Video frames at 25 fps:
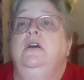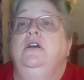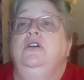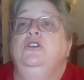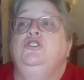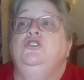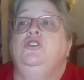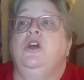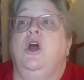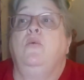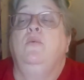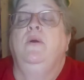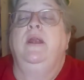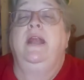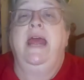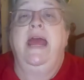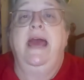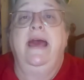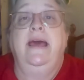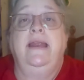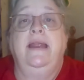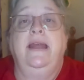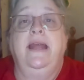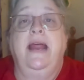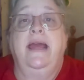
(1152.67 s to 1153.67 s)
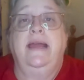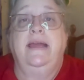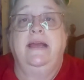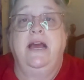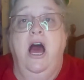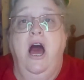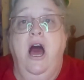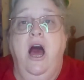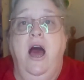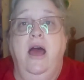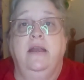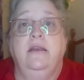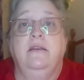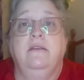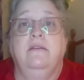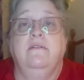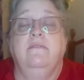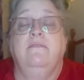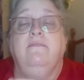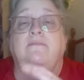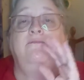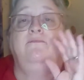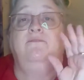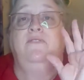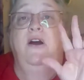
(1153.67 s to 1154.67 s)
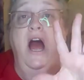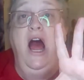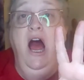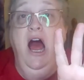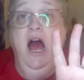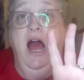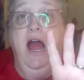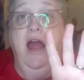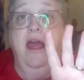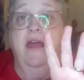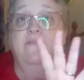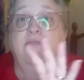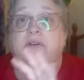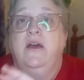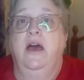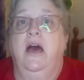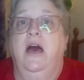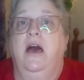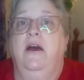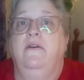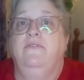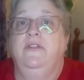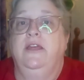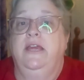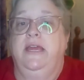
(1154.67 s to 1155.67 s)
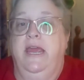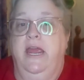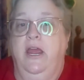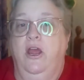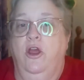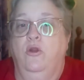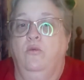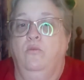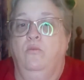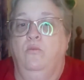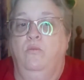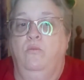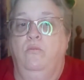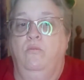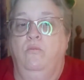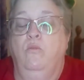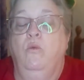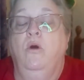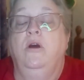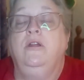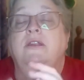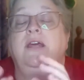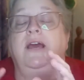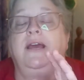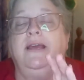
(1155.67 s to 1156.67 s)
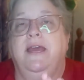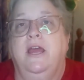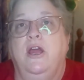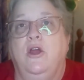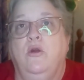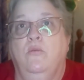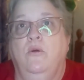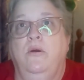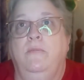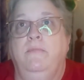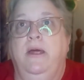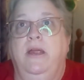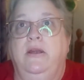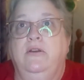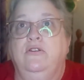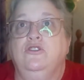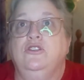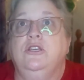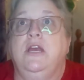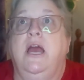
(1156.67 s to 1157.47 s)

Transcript: So I went ahead and I got 5 of the Caron, well, not Caron 1-pounders.